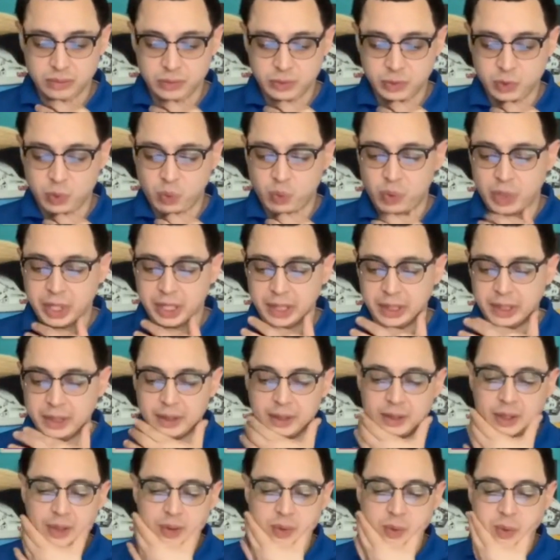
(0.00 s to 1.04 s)
It's a
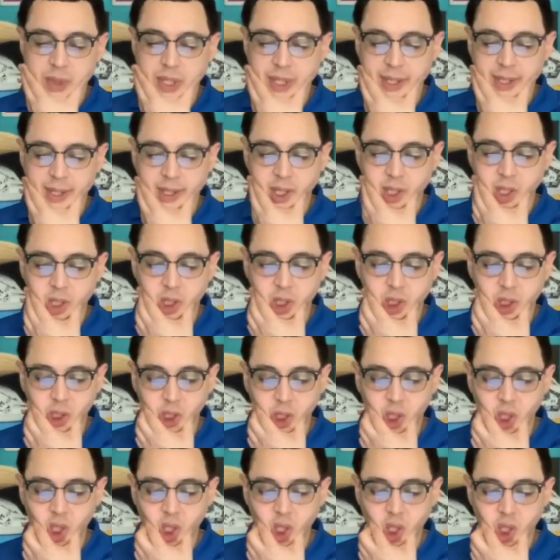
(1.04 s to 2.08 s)
weird way to
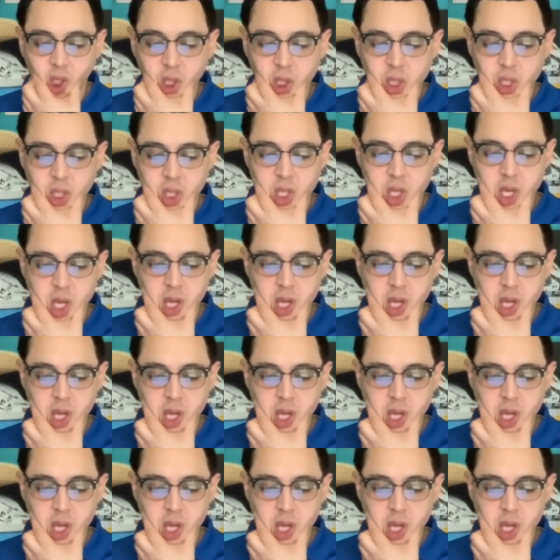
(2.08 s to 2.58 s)
say